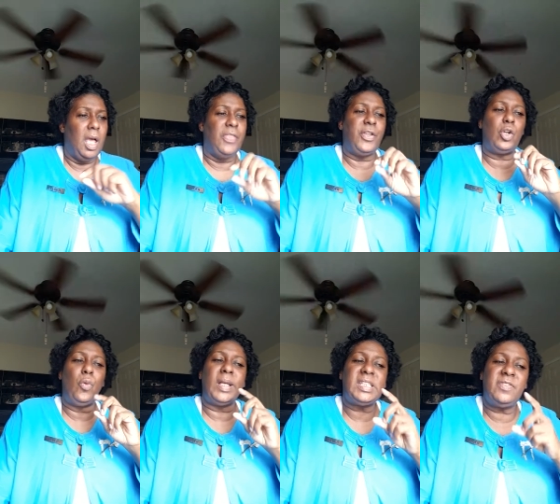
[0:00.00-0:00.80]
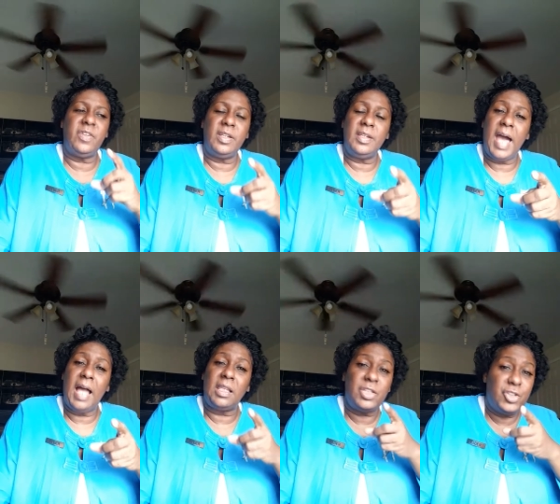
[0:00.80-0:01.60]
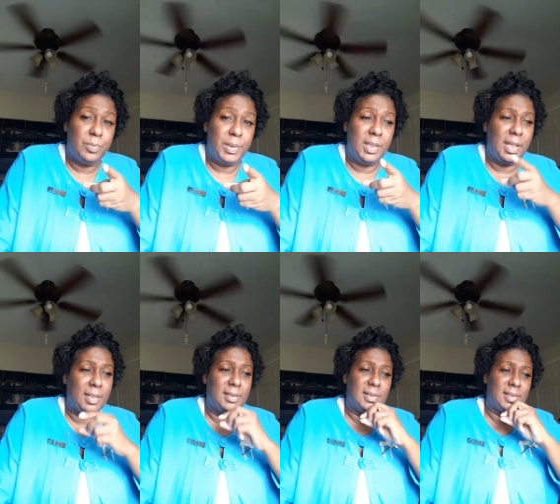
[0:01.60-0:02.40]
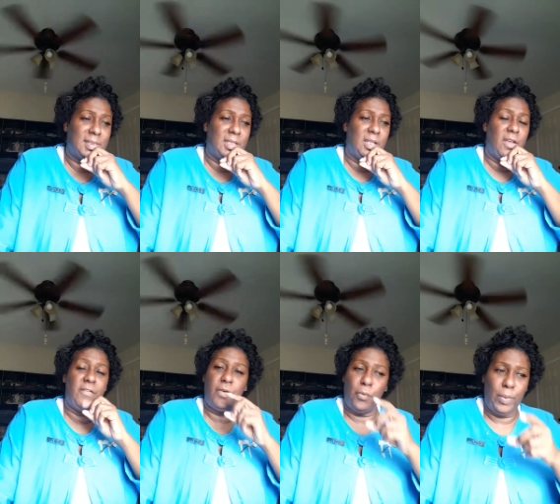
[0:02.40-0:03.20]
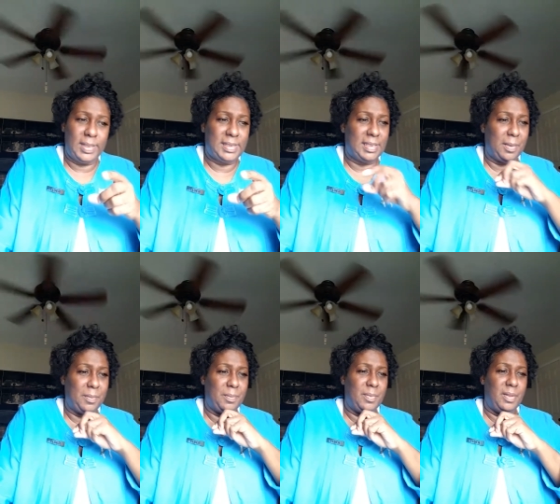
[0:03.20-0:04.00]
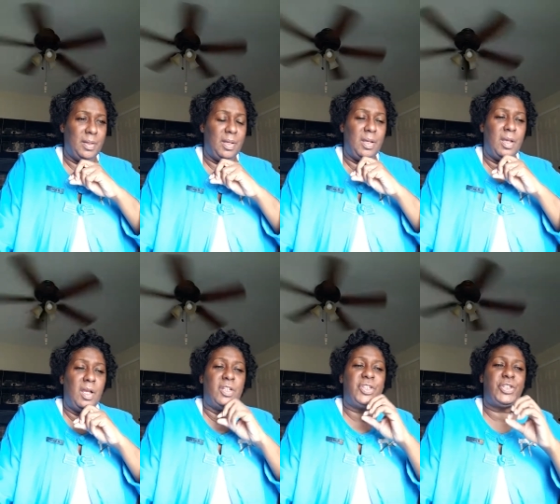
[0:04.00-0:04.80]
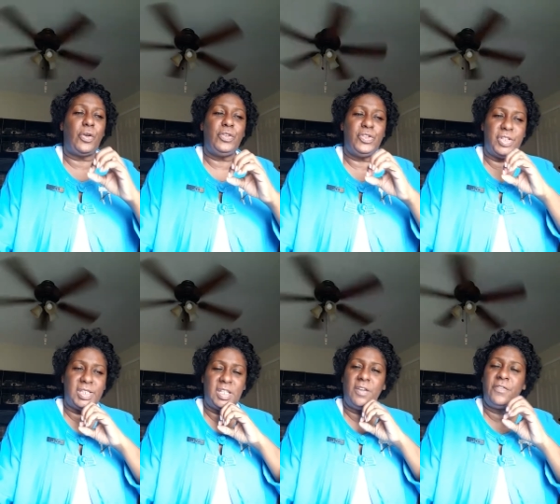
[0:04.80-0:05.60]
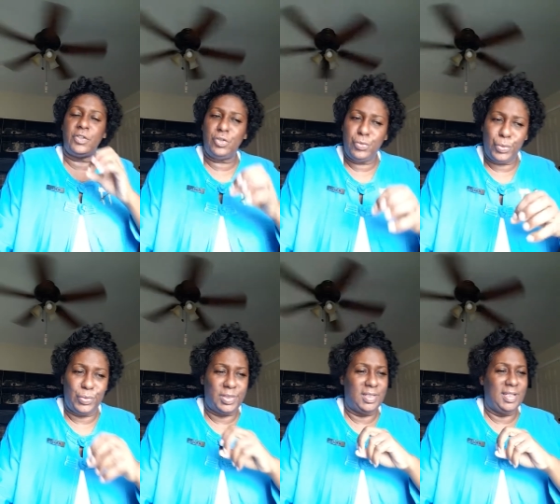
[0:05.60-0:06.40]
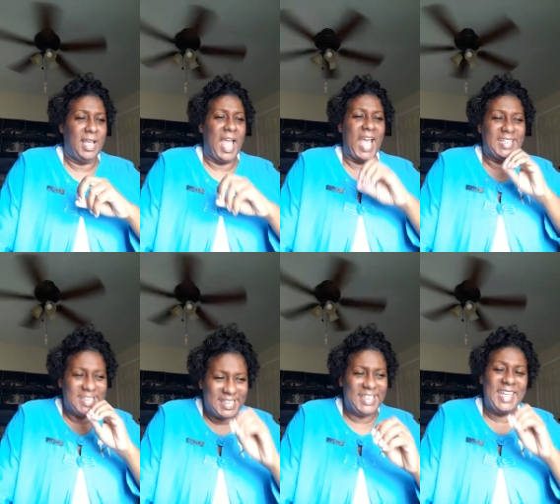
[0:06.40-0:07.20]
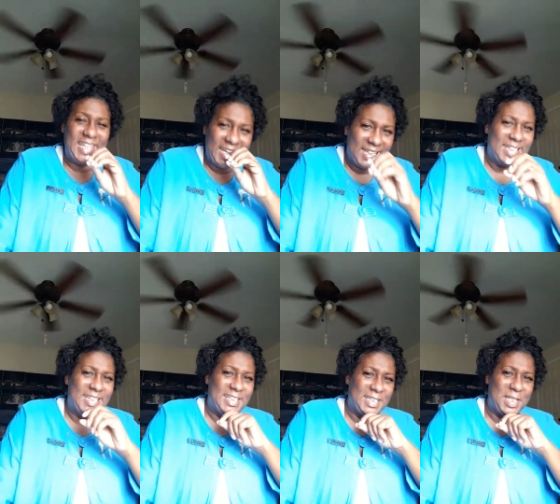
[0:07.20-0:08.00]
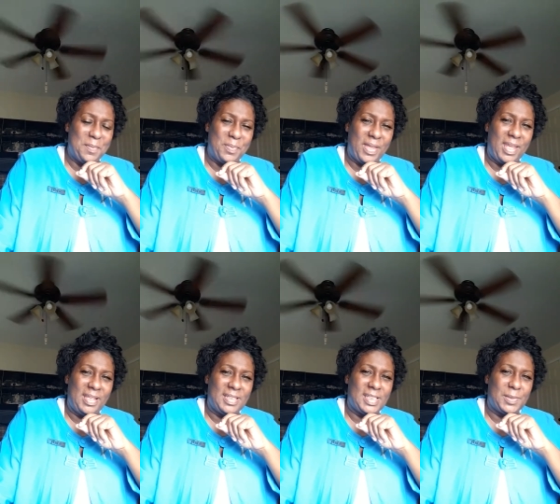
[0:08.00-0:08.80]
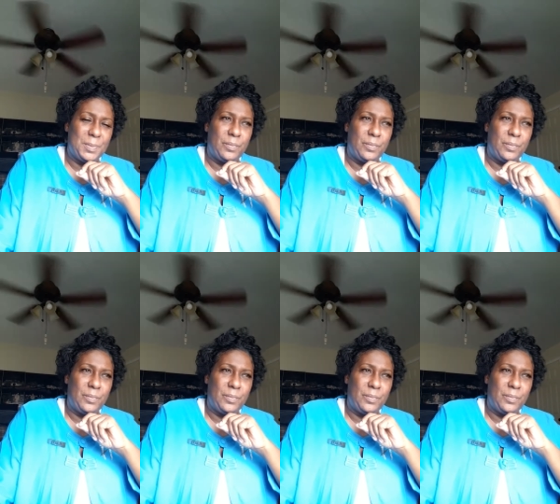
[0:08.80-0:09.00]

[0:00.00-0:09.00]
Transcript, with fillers: the quest for knowledge begins, for wisdom, searches for truth, and seeking the deep things.